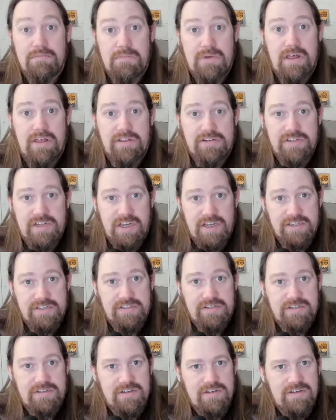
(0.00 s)

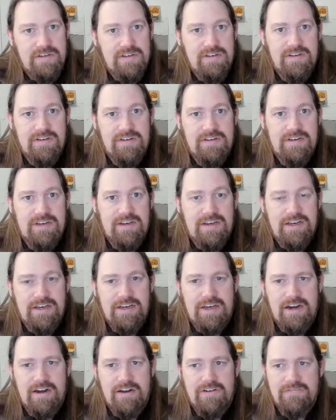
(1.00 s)
Apologize.
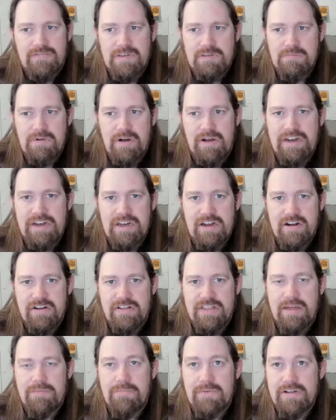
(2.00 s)
I don't know if you probably didn't
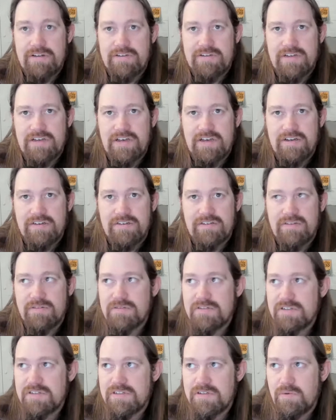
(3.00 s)
hear that, but it
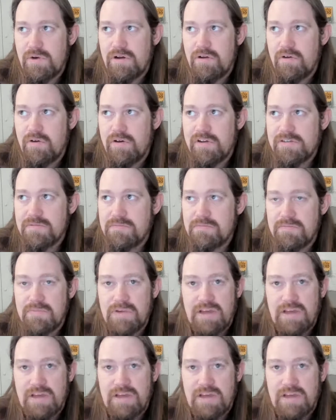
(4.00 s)
was just a weird noise.